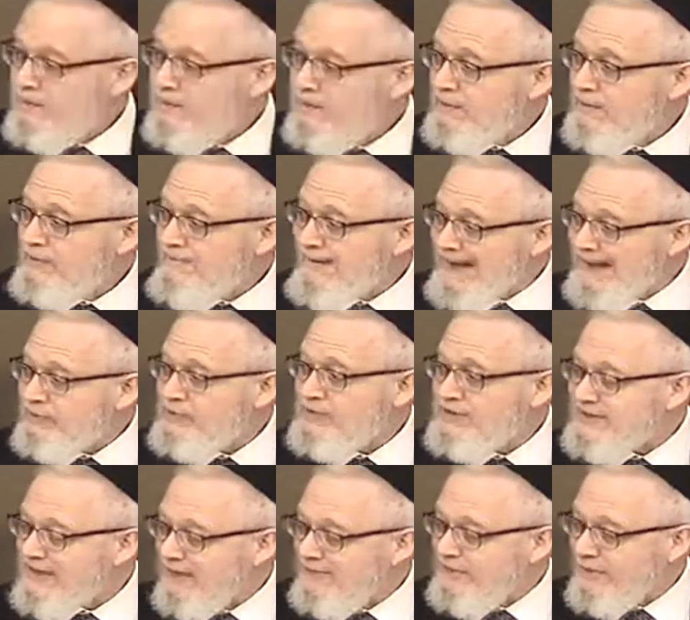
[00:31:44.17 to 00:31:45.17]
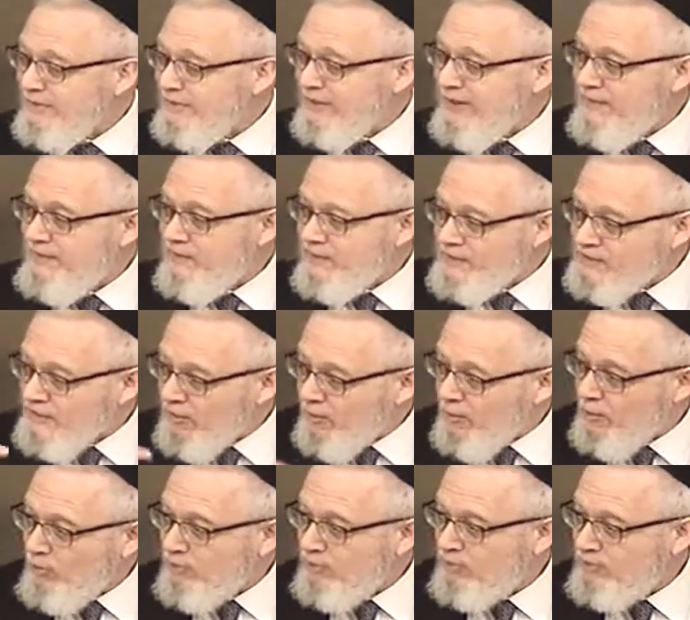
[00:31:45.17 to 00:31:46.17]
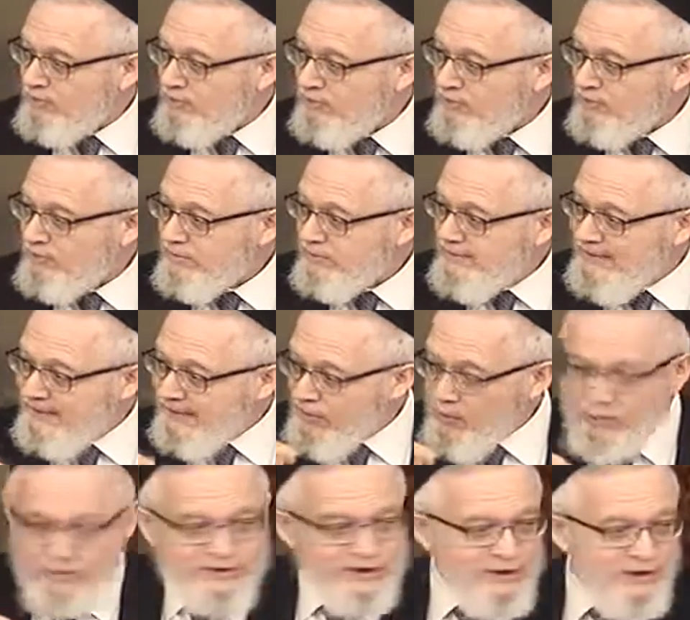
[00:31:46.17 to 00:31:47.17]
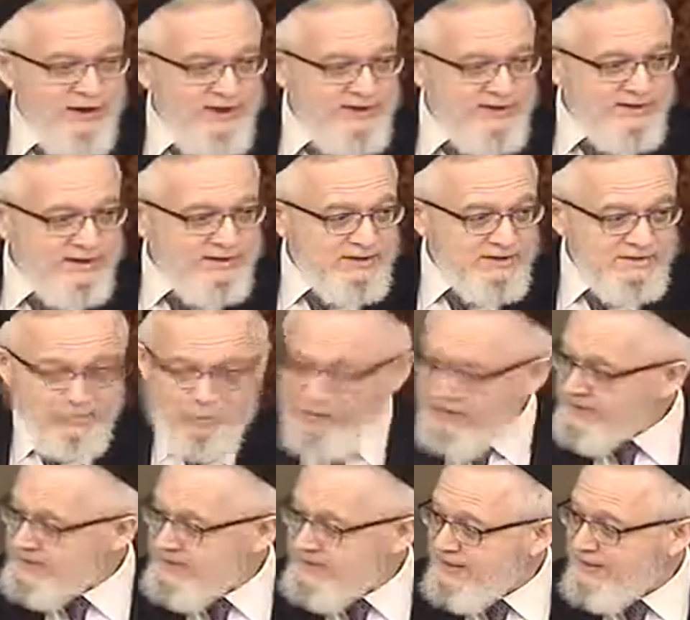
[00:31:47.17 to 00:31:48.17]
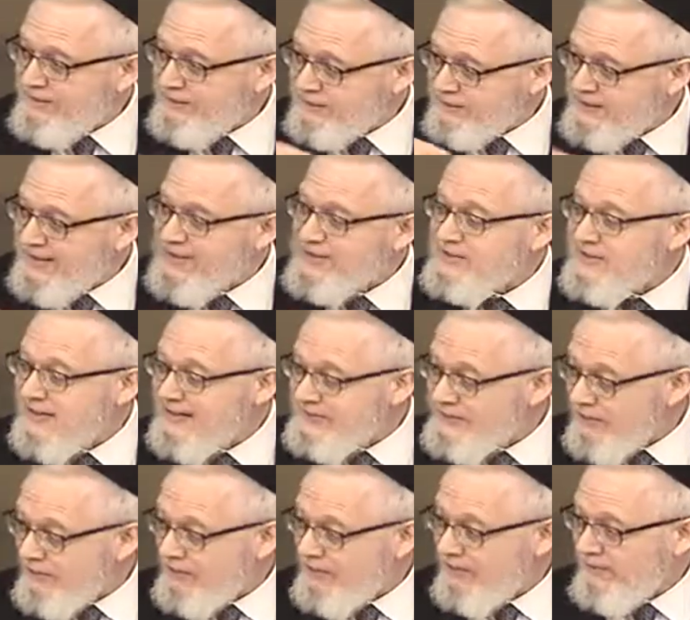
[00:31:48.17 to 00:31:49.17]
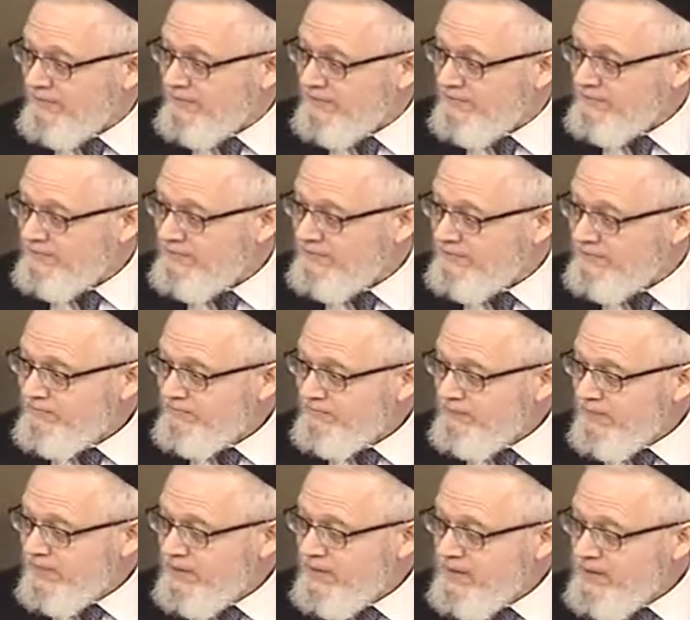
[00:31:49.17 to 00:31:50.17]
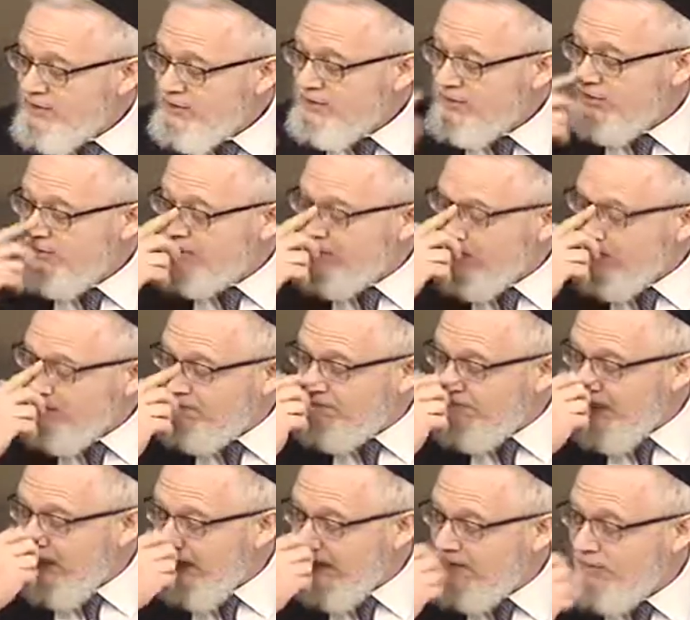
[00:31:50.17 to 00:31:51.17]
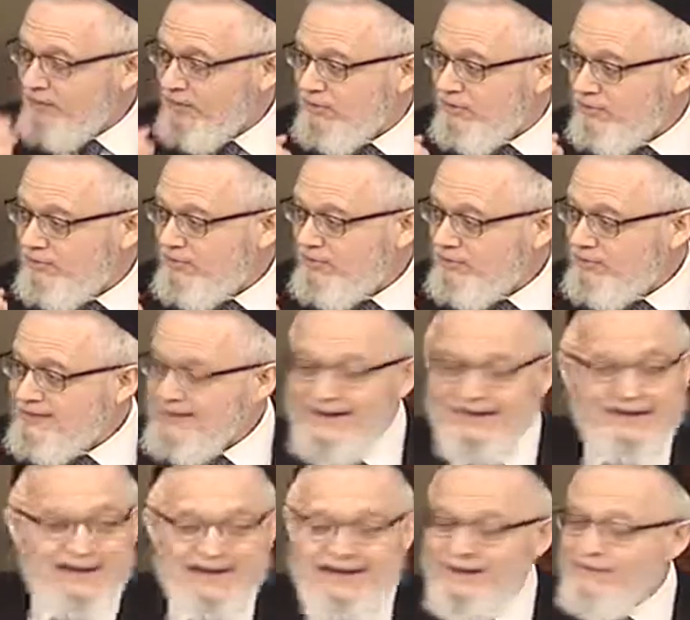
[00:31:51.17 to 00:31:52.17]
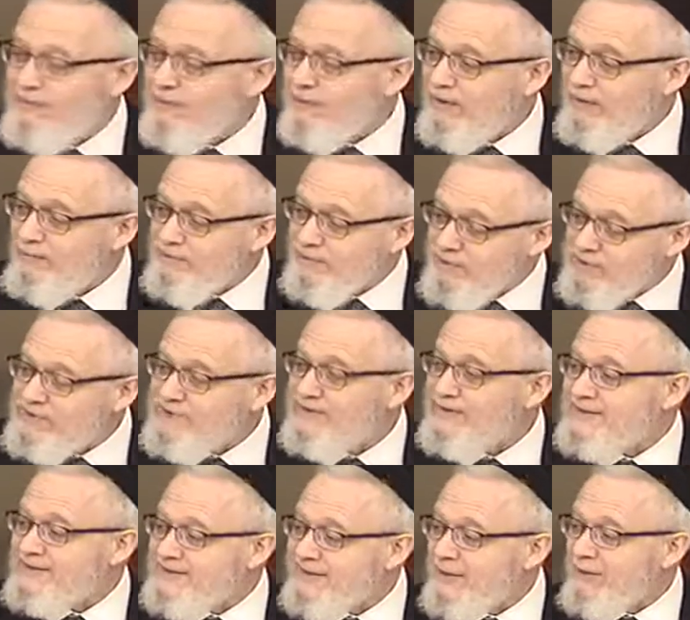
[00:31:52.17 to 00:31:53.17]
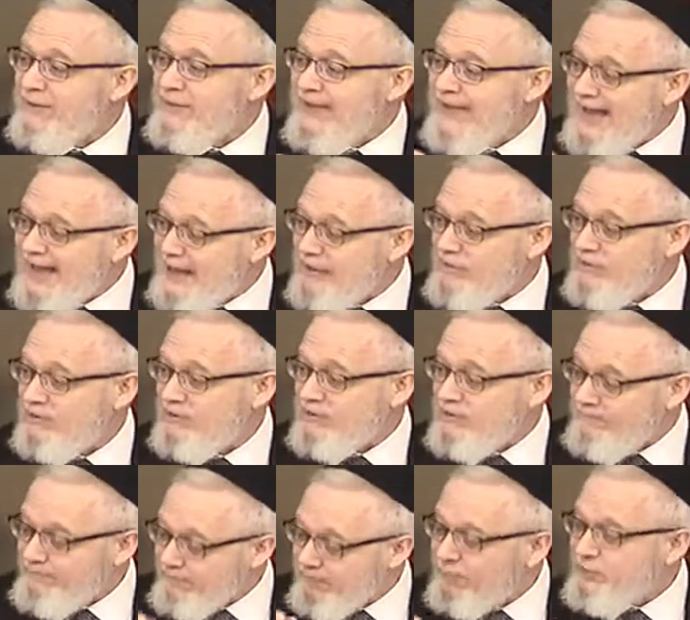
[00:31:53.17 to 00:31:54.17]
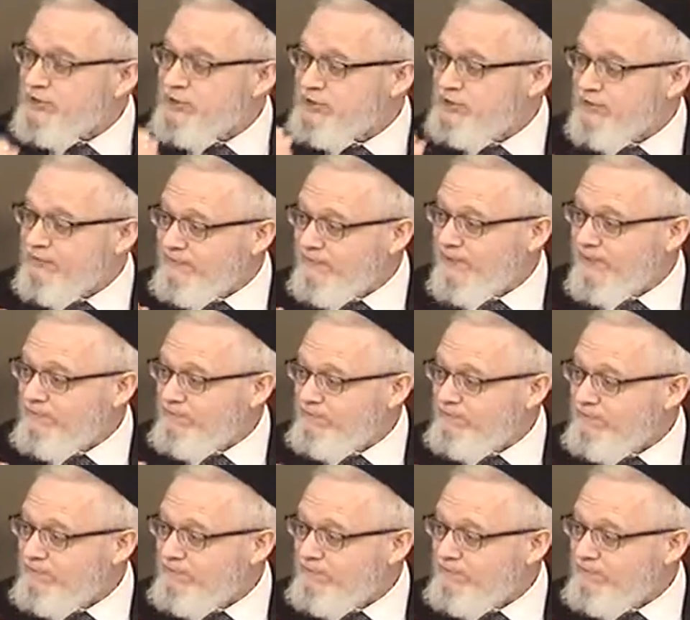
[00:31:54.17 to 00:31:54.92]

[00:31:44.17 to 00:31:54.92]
The mouse is not the thief, it's the hole that it goes and hides it's what it steals, that, that's the thief. So if the buyer didn't have a person sell the animal to purchase it from,